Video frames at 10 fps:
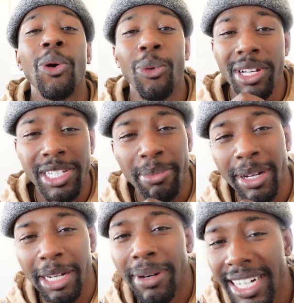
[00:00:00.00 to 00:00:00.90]
What's up,
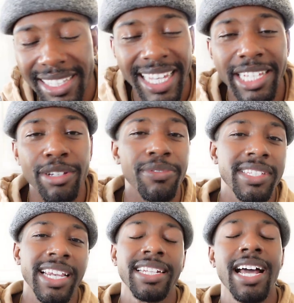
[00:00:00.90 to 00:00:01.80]
everybody? Thank you for
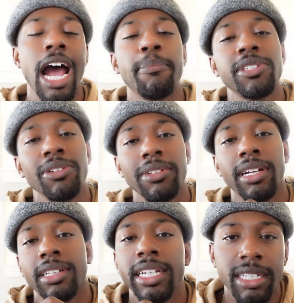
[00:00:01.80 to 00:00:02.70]
taking the opportunity to
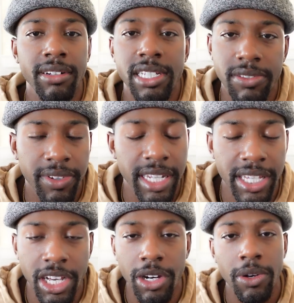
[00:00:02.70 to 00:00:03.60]
click on this
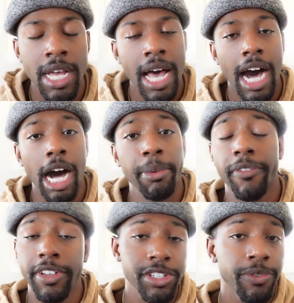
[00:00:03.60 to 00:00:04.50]
video.
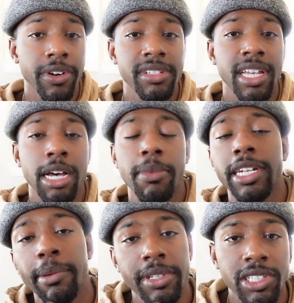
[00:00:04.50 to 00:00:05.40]
If it's your first time, my
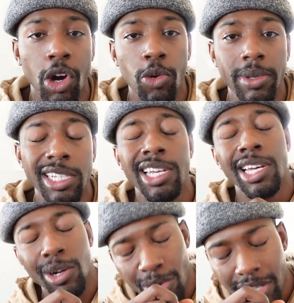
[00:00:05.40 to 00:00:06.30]
name is Kobe.
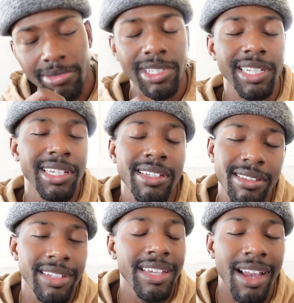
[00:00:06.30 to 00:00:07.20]
Welcome to the
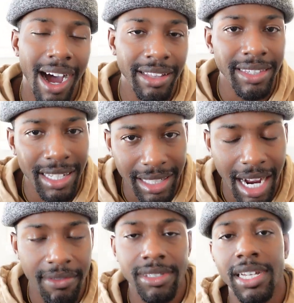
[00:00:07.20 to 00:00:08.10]
Intent Authentic
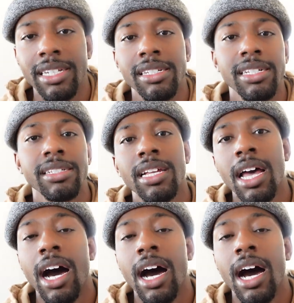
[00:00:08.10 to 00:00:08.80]
Conversations